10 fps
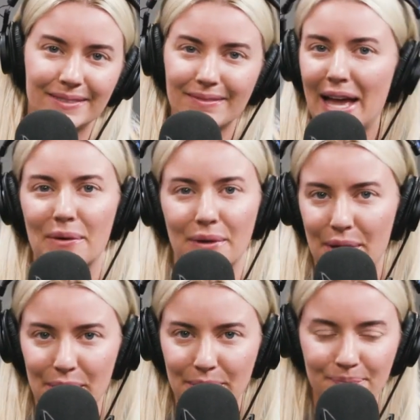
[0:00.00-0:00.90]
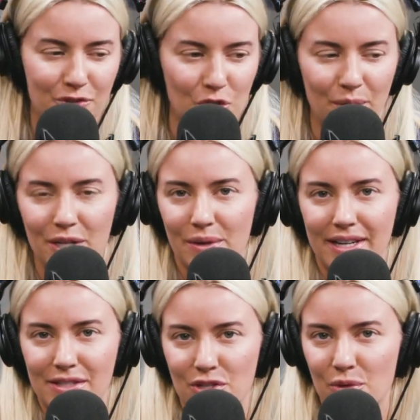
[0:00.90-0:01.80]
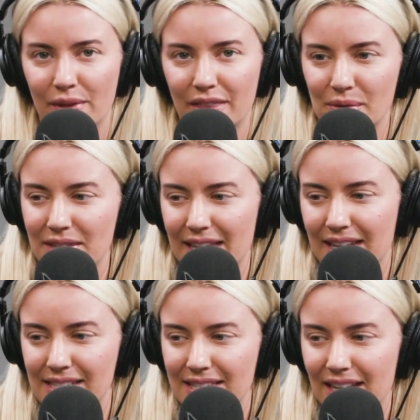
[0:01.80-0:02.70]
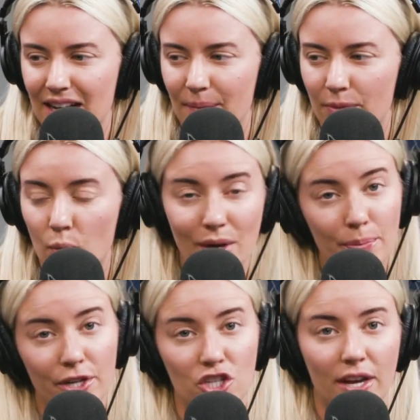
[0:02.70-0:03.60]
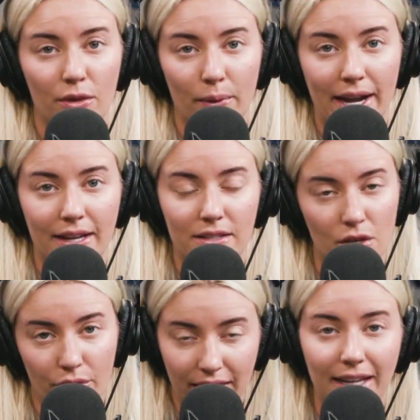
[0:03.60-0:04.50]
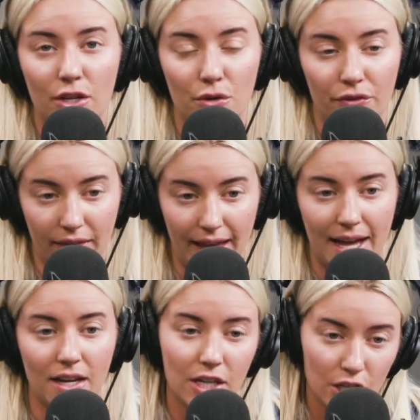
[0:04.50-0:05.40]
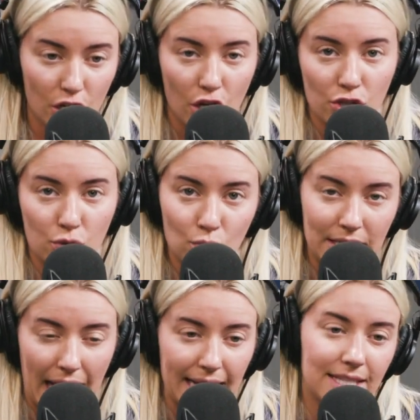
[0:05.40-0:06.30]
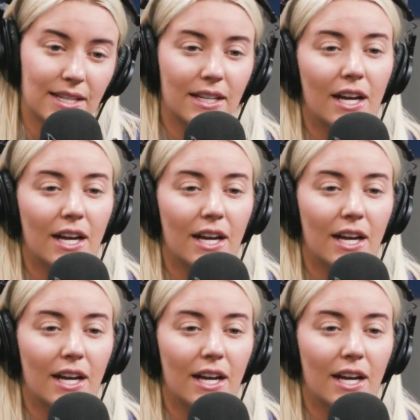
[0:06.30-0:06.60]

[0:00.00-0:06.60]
I don't know. Do what you guys do with those things. We appreciate the ratings, though. Thank you for that. Gesundheit.